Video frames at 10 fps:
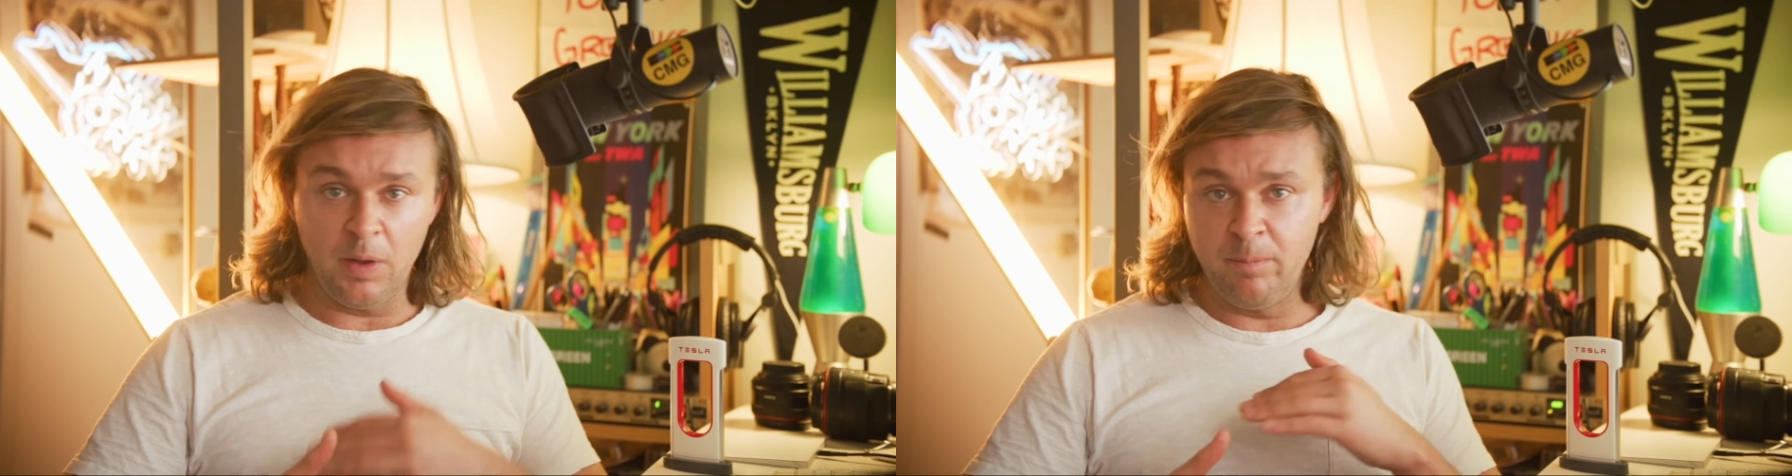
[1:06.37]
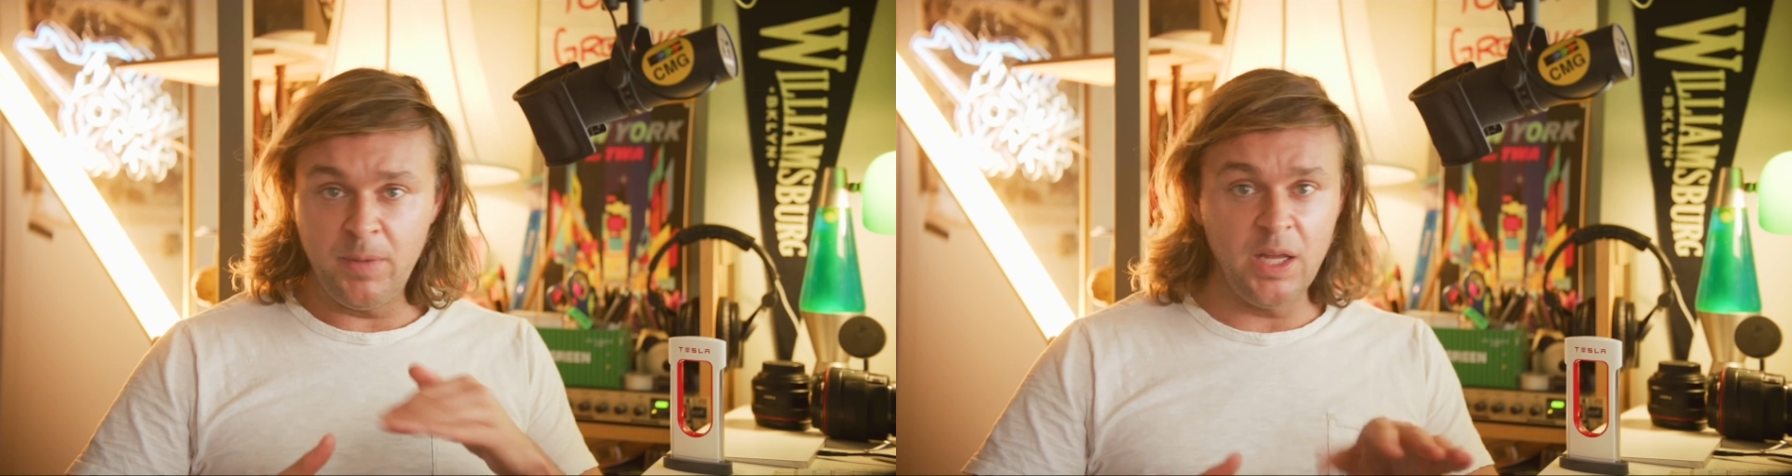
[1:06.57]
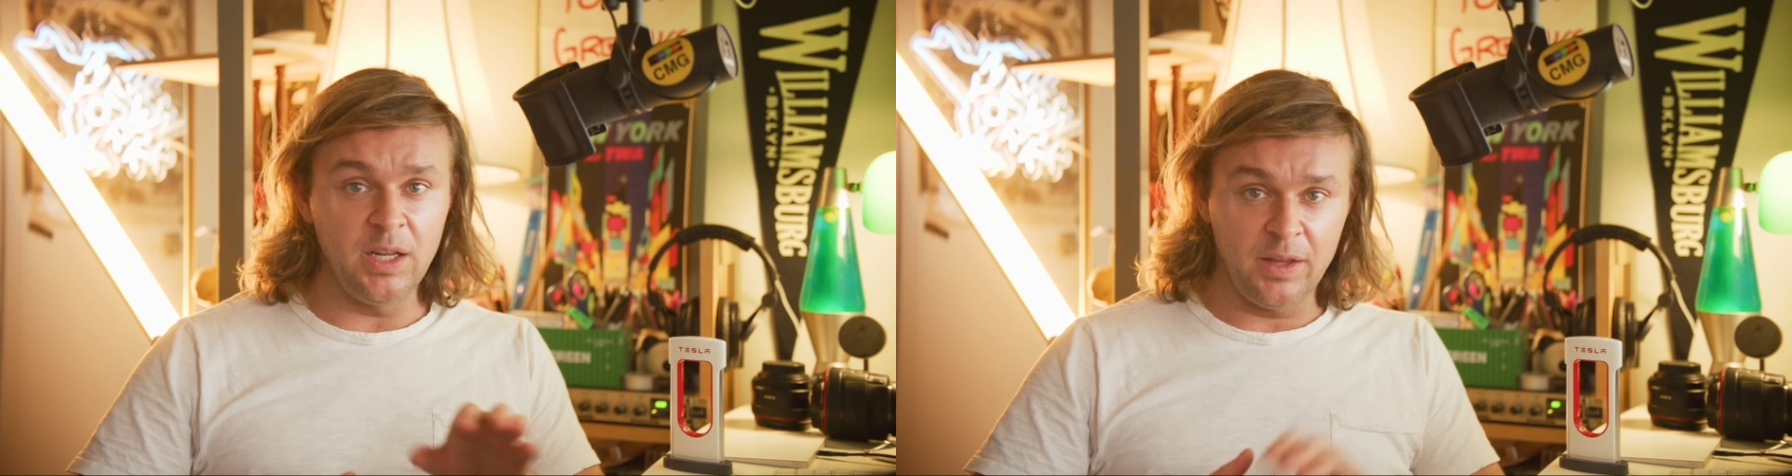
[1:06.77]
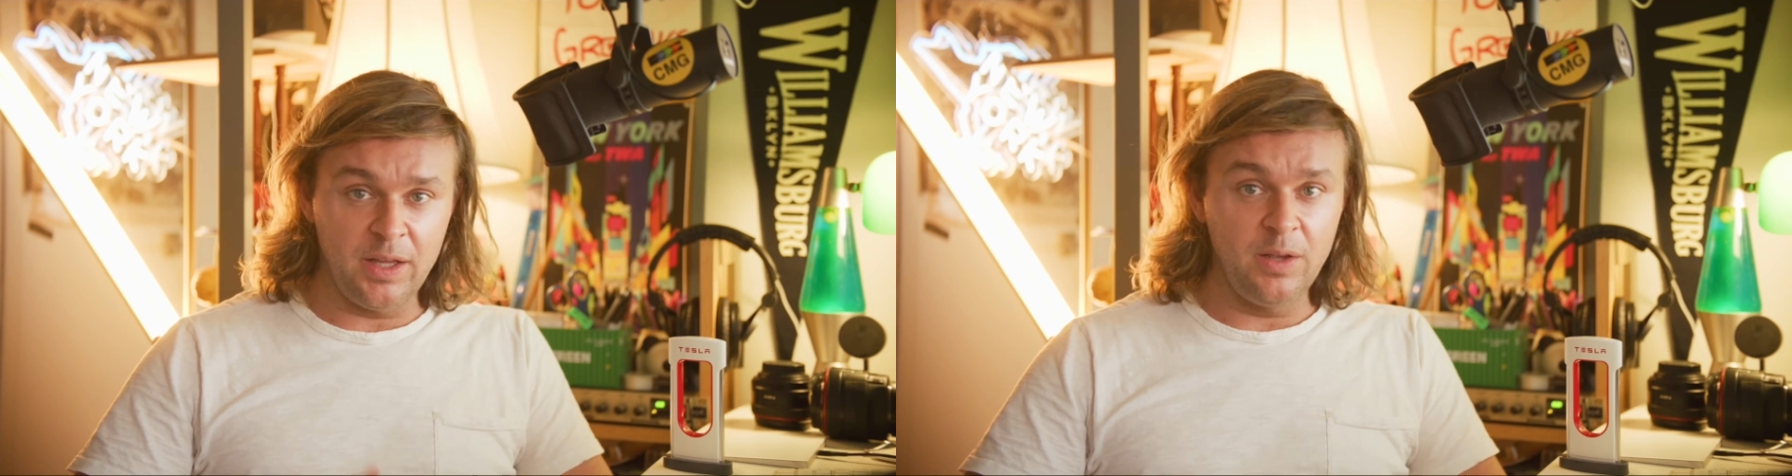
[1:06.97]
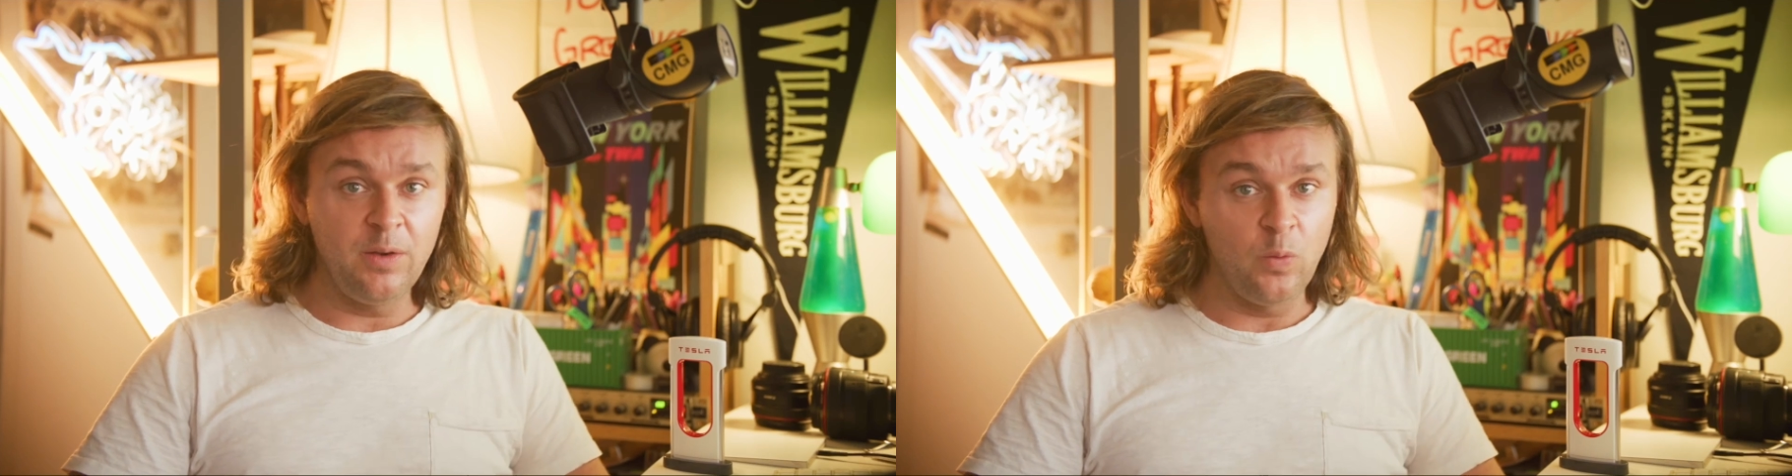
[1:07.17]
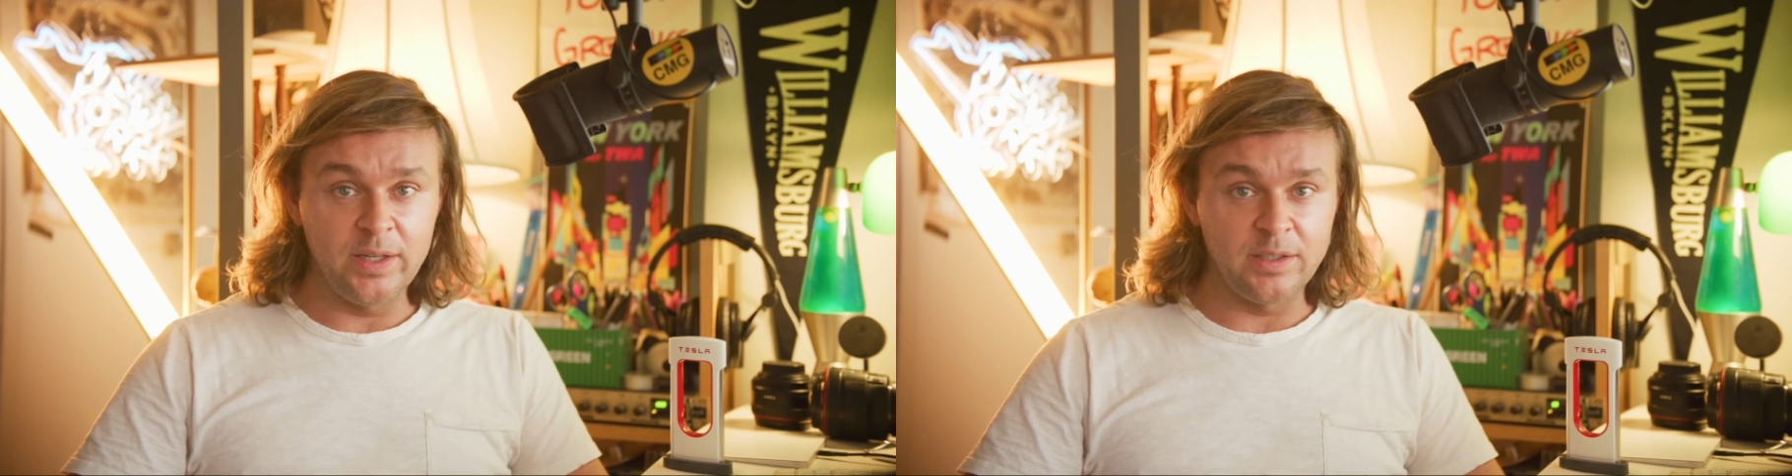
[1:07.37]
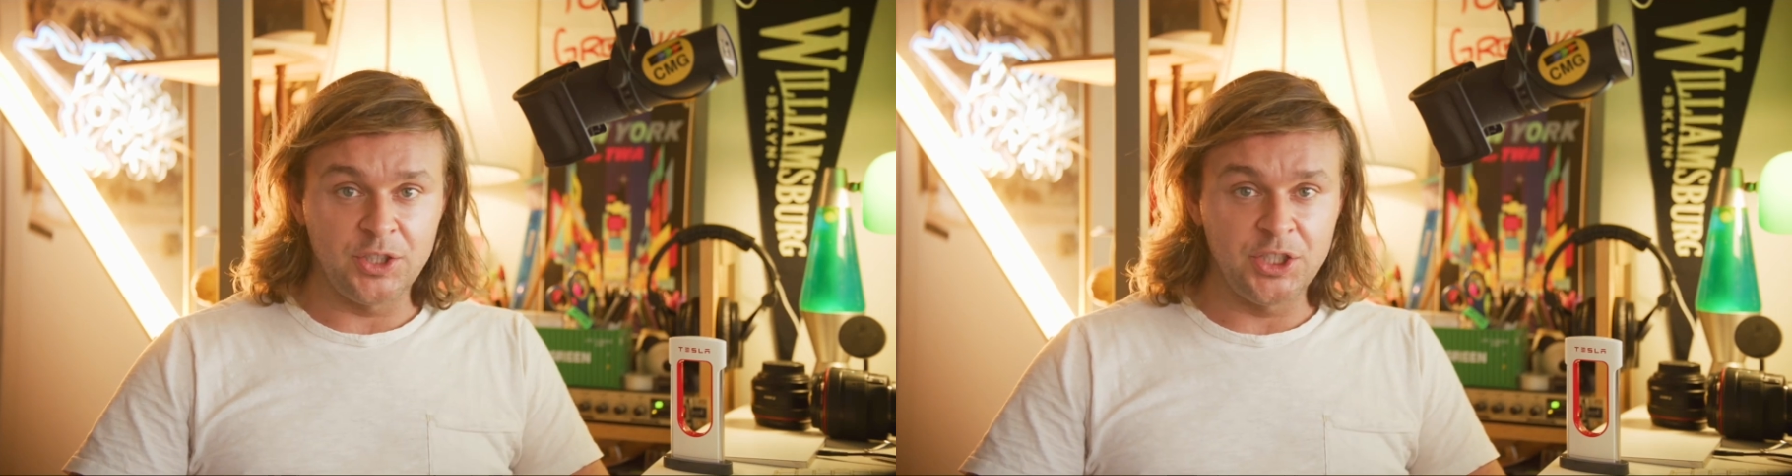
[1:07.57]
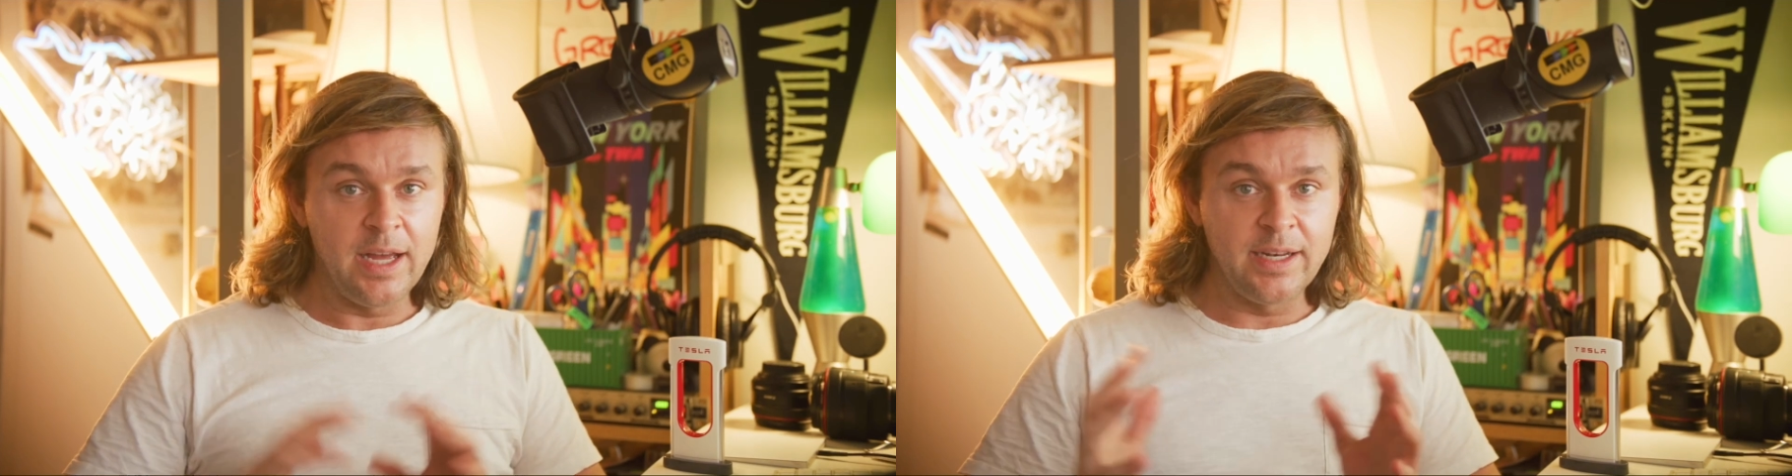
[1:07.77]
immediately went to shit.